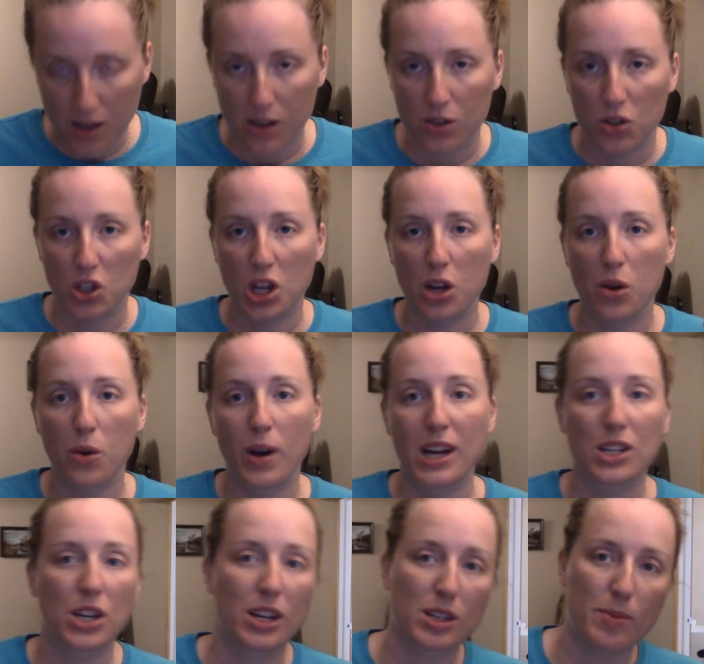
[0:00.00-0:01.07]
So,
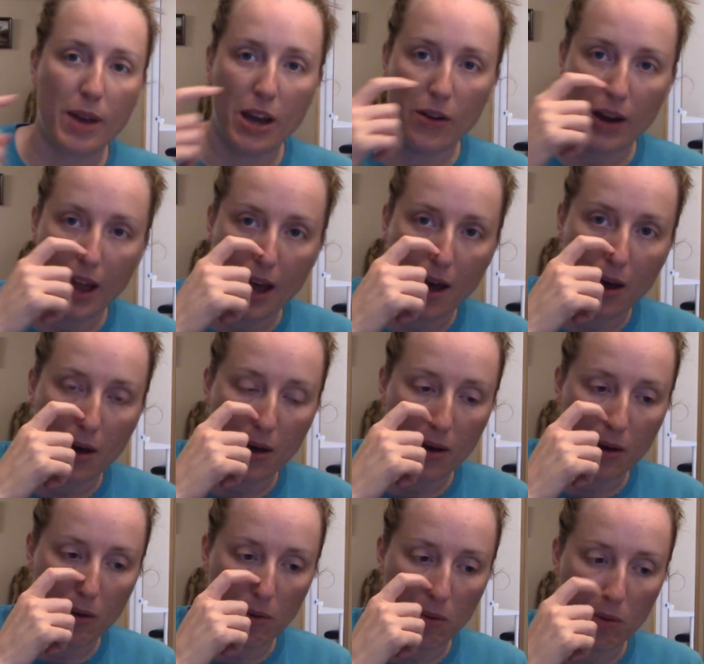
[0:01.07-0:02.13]
I talked about
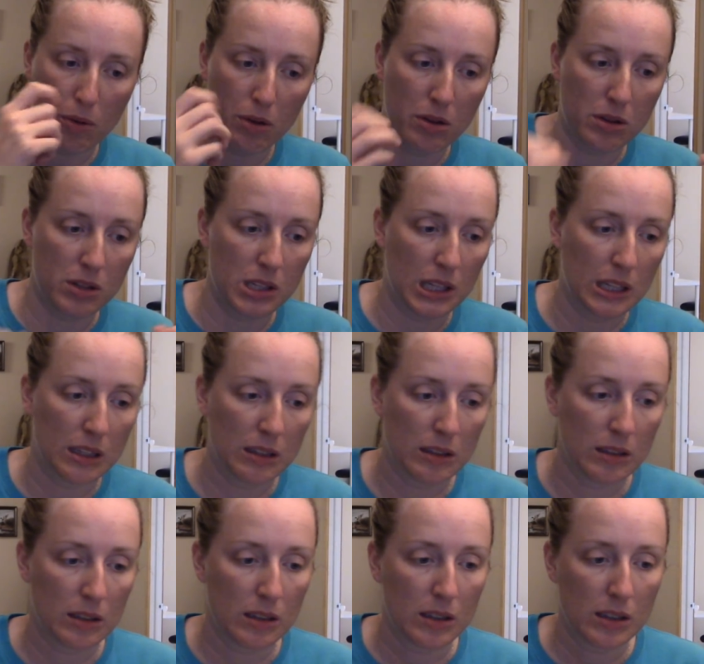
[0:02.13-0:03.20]
how
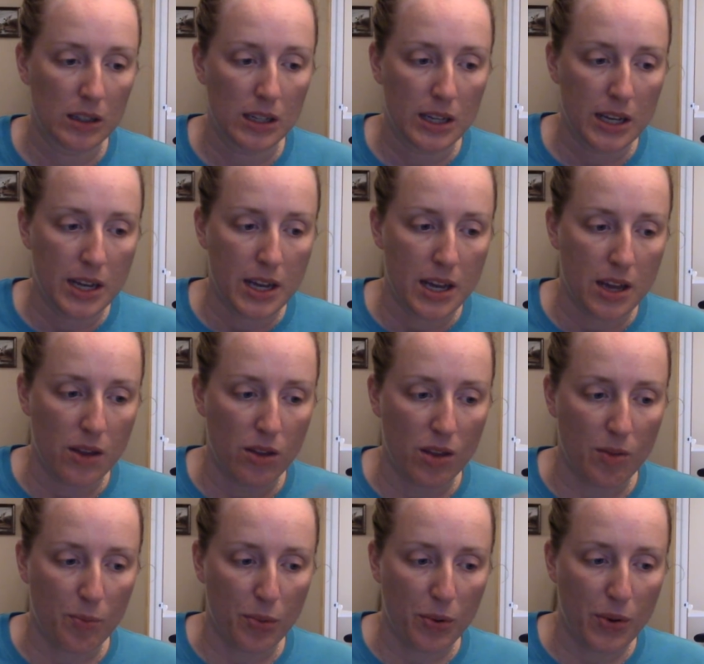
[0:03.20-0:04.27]
either
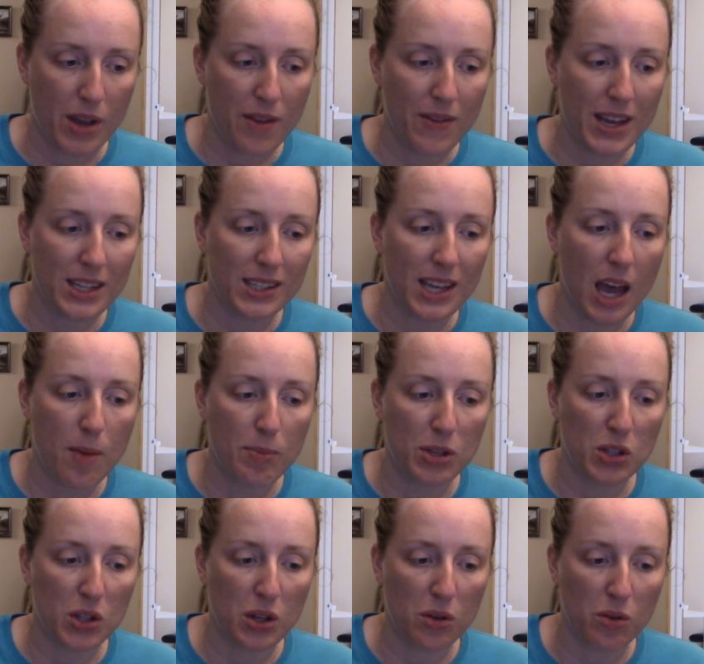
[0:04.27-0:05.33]
the previous
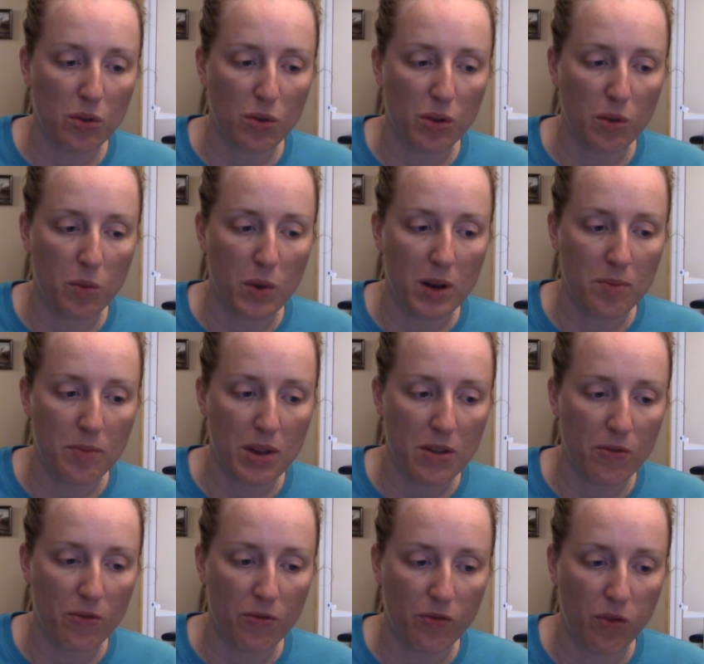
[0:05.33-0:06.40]
episode or the one
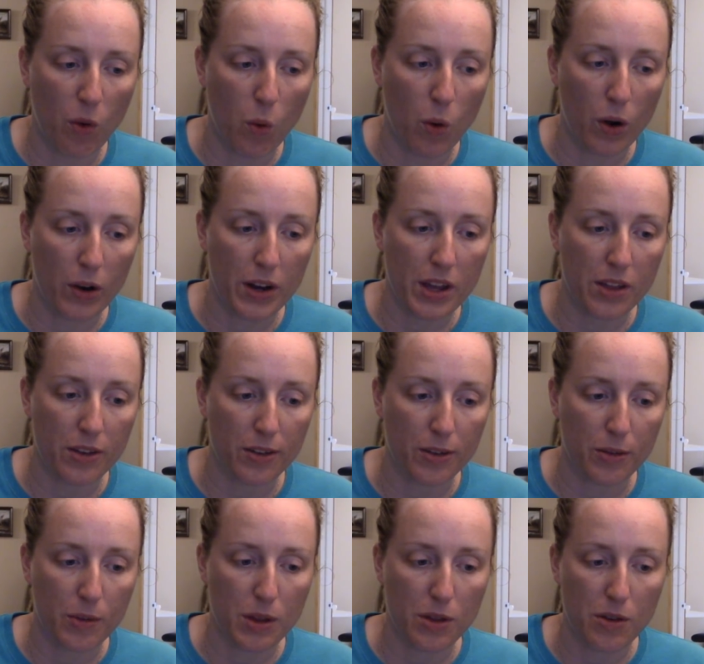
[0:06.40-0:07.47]
before, either
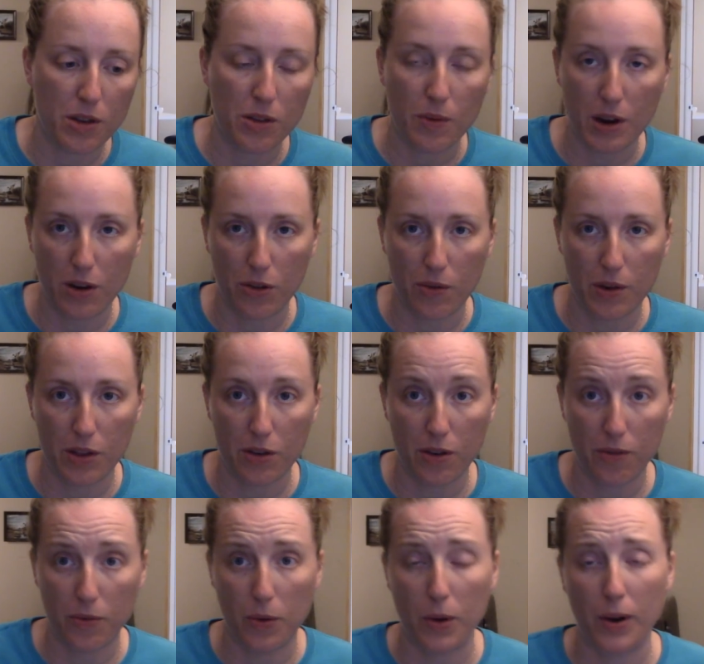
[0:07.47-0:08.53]
333 or
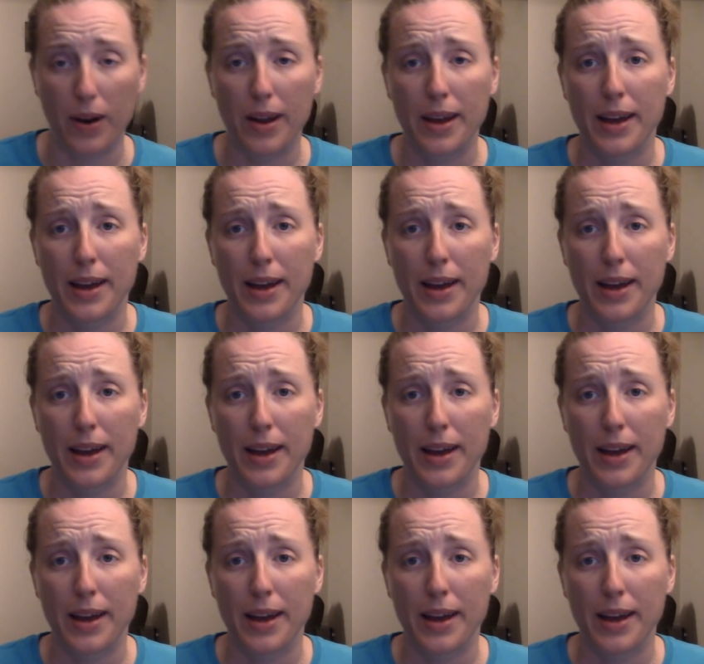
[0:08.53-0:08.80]
334,